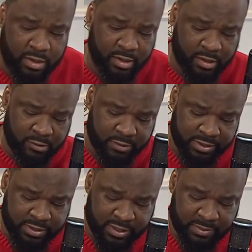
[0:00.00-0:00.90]
on the
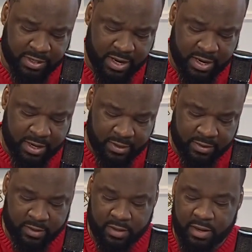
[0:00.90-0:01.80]
same side.
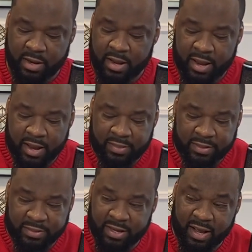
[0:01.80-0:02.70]
And
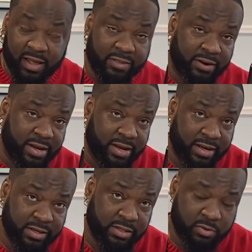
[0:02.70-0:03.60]
then the other
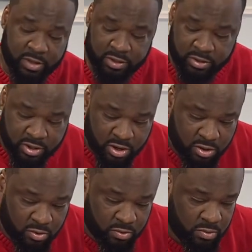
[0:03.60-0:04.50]
end is going to
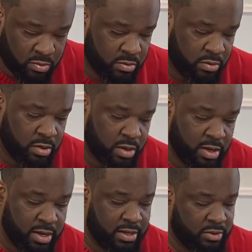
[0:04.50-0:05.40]
go
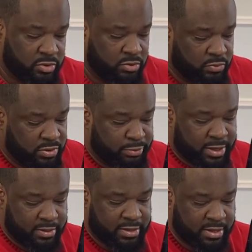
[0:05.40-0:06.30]
into the
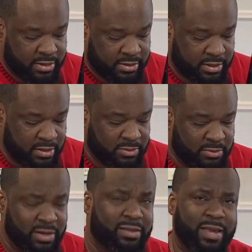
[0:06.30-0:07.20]
brick that actually comes
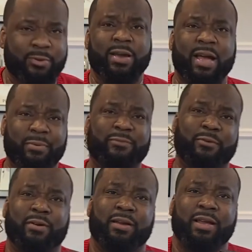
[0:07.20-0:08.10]
with it. Thank you, Apple,
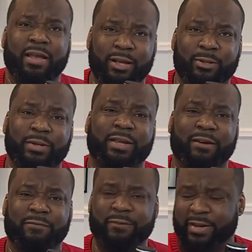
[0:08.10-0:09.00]
for including a
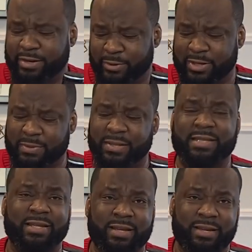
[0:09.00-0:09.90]
freaking
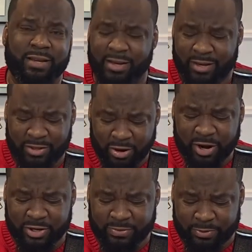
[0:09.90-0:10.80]
USB-C
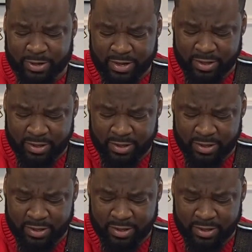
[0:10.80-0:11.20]
charging brick.